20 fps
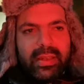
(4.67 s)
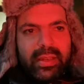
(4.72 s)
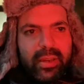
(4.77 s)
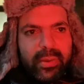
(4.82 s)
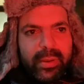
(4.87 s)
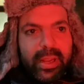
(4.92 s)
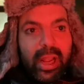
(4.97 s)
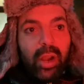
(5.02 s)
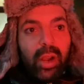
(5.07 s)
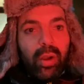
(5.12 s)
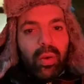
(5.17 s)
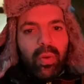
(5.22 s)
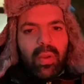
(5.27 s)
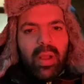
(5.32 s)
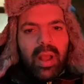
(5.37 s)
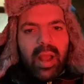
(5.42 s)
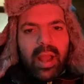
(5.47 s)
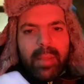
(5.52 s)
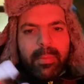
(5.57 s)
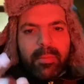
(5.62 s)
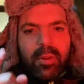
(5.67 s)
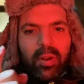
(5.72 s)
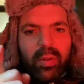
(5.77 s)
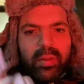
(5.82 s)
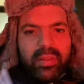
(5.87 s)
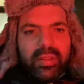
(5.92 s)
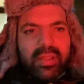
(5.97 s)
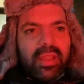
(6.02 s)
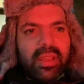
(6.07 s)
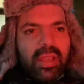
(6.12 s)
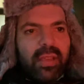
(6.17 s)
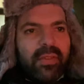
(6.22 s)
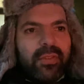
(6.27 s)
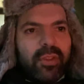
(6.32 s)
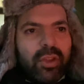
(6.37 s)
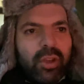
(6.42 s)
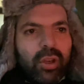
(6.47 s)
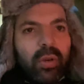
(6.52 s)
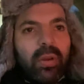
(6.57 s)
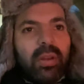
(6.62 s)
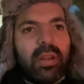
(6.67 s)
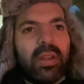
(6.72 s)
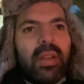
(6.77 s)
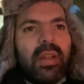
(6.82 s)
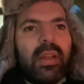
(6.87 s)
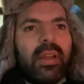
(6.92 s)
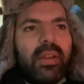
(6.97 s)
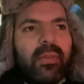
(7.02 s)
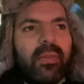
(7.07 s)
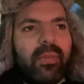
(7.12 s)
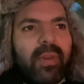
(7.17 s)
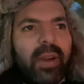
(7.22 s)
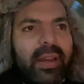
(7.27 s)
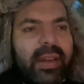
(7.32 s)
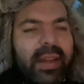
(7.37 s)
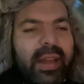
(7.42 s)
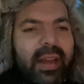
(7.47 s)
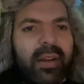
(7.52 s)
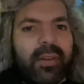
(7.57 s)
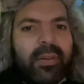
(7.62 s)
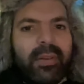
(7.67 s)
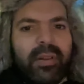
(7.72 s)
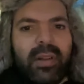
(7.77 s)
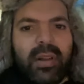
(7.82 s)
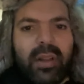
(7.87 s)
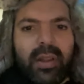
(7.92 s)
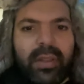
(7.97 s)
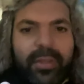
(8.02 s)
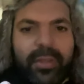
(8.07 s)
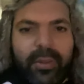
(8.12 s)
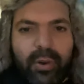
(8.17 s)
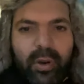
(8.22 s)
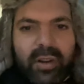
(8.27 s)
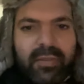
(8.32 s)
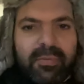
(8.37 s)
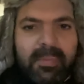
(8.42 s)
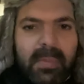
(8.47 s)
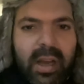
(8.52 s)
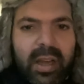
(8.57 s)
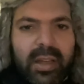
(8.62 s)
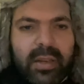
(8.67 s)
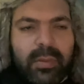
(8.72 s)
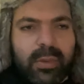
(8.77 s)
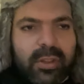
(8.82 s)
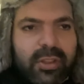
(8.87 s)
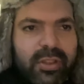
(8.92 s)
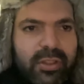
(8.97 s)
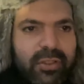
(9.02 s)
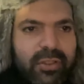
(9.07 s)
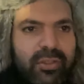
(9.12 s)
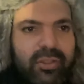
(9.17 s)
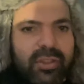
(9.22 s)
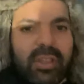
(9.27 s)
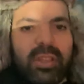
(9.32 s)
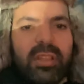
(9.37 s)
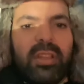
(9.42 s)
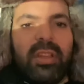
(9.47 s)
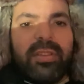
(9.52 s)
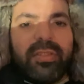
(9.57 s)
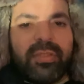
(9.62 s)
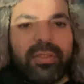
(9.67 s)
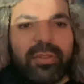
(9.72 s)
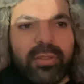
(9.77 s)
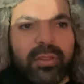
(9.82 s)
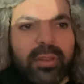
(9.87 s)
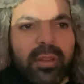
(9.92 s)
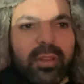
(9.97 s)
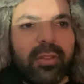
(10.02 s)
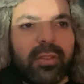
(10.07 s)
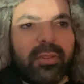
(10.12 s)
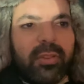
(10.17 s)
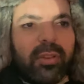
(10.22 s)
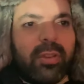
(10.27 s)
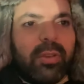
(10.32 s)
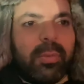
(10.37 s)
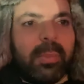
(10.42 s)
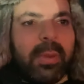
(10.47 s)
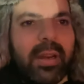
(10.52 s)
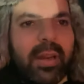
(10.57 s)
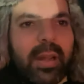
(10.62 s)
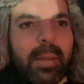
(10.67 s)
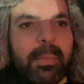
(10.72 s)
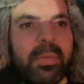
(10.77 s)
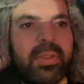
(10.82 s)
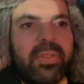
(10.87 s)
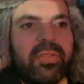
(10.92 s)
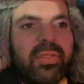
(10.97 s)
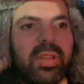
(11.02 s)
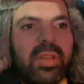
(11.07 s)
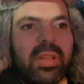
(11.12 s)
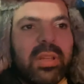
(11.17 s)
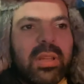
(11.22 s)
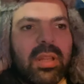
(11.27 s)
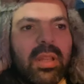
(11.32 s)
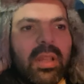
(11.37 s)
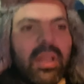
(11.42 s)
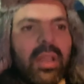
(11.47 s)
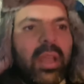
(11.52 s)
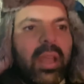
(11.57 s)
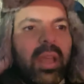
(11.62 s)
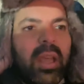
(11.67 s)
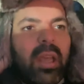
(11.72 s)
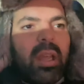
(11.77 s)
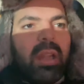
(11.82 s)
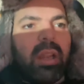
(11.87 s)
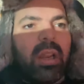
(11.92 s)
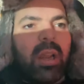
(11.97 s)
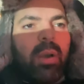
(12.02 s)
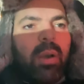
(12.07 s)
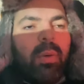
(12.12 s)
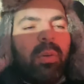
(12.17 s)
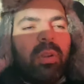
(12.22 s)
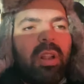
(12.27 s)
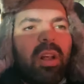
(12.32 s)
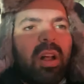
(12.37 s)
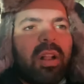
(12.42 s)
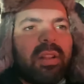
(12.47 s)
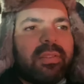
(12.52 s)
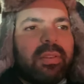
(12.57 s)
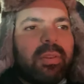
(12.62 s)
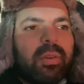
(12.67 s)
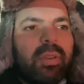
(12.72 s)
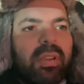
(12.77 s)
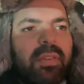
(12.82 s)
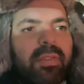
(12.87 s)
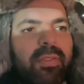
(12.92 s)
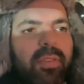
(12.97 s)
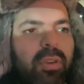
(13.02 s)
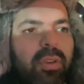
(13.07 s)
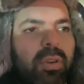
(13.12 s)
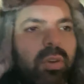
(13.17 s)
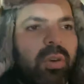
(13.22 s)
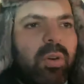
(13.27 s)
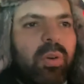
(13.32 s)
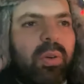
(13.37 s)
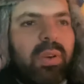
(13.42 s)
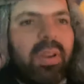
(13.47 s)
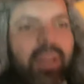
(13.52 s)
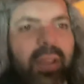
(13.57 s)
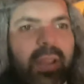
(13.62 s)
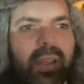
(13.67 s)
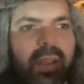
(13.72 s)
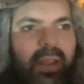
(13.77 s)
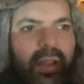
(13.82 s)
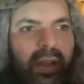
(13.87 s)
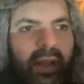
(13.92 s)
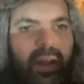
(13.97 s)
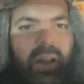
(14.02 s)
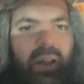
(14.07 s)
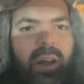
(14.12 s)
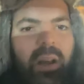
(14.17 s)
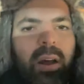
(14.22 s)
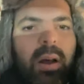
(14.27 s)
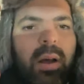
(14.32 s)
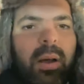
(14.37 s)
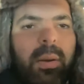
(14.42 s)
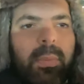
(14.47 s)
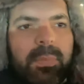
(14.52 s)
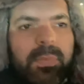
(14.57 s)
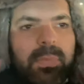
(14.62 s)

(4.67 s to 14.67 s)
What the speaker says: here we go. I am going to give you right now a thought of mine, which is genius, so you better not miss it. And I will also give you a